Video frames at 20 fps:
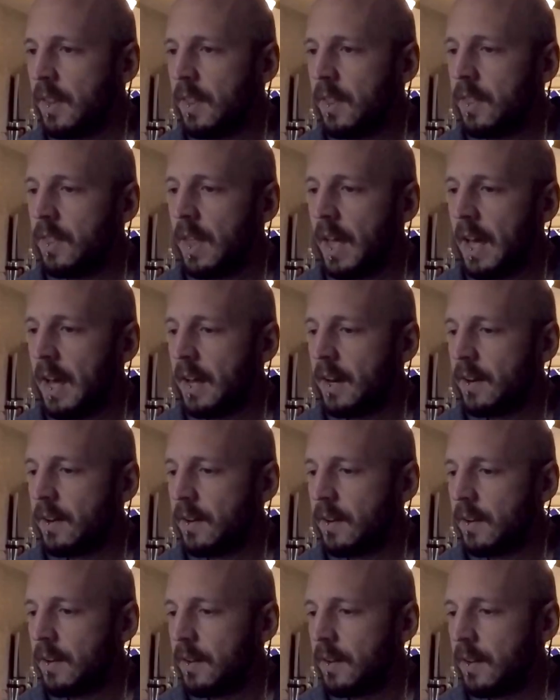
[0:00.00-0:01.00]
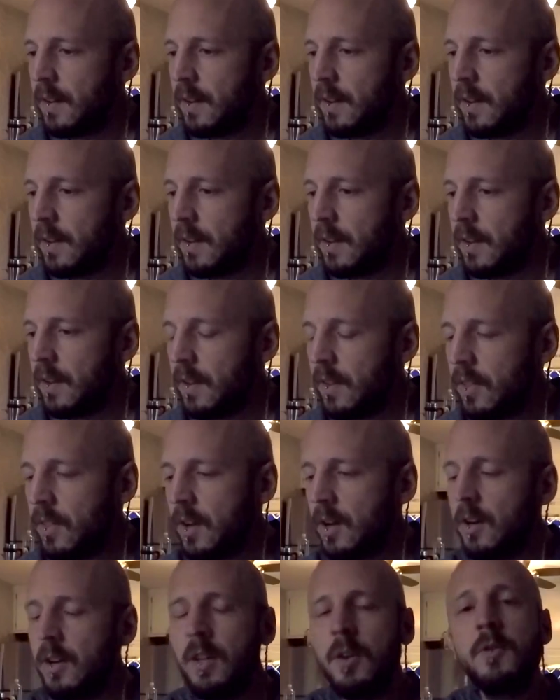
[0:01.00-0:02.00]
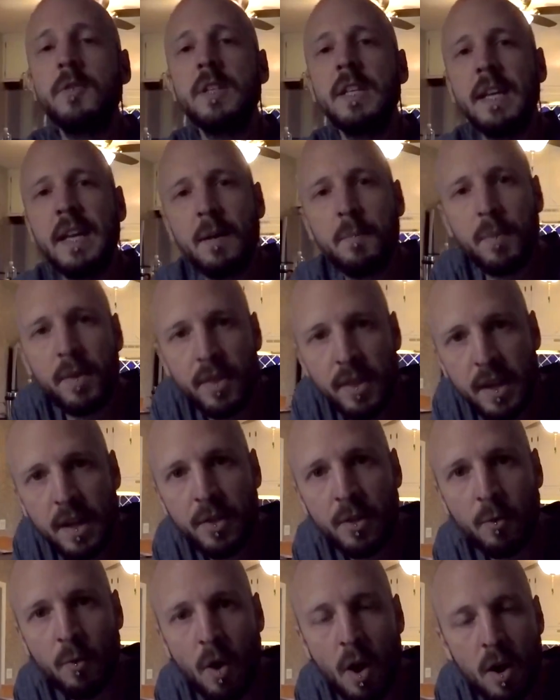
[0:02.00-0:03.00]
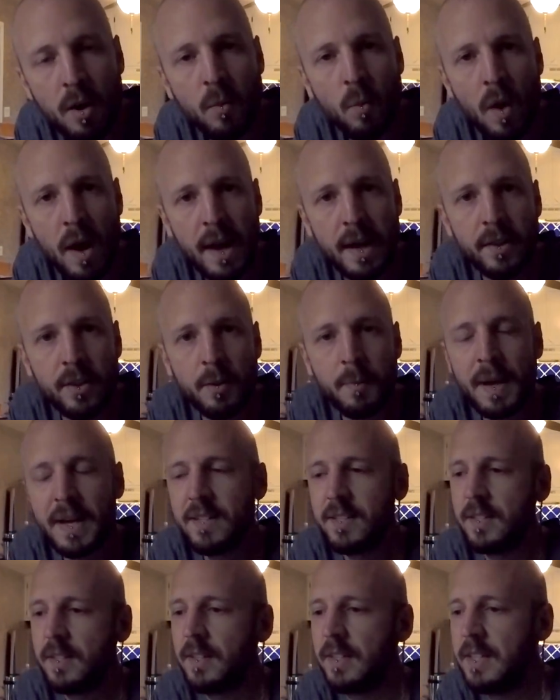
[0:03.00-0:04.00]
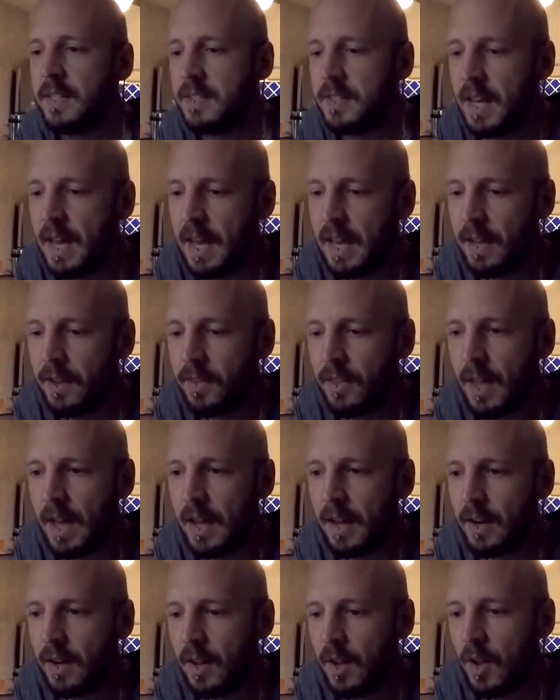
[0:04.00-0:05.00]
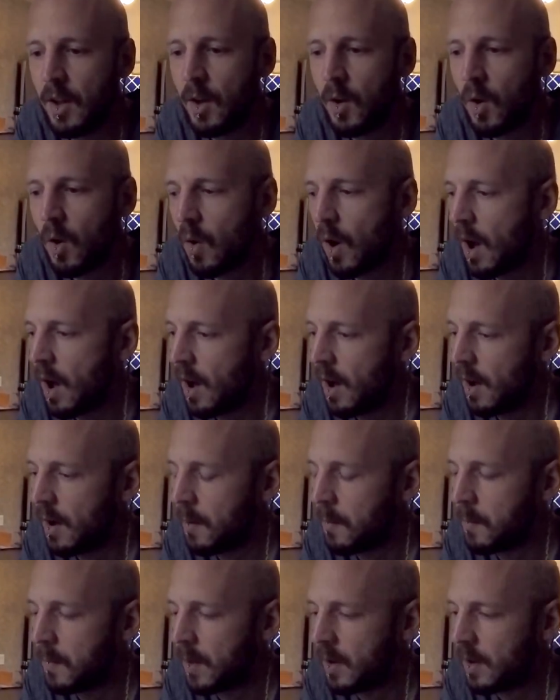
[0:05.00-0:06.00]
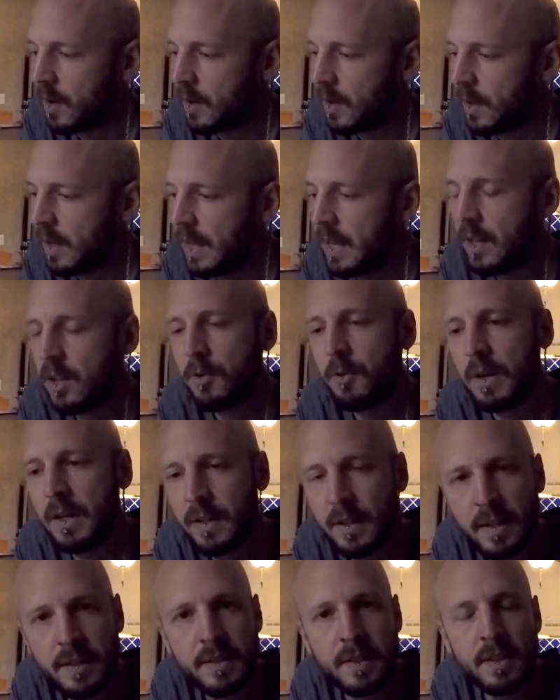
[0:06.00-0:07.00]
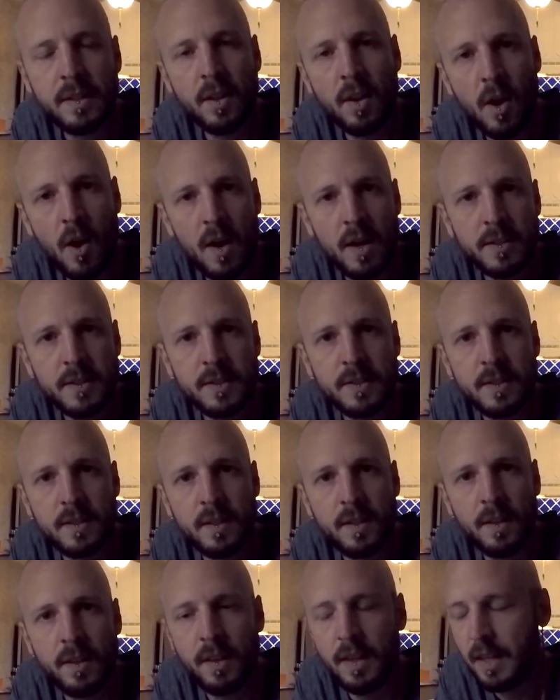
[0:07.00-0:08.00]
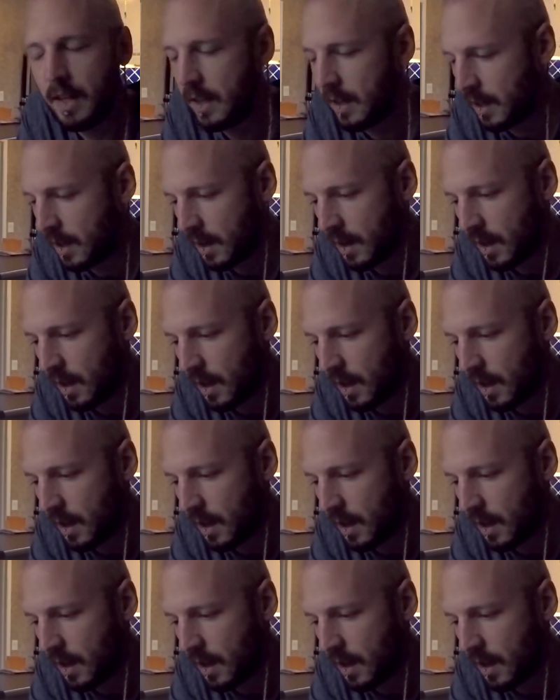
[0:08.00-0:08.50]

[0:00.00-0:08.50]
that they're using empathy in the wrong way. They're basically saying that um, Hillary Clinton lost the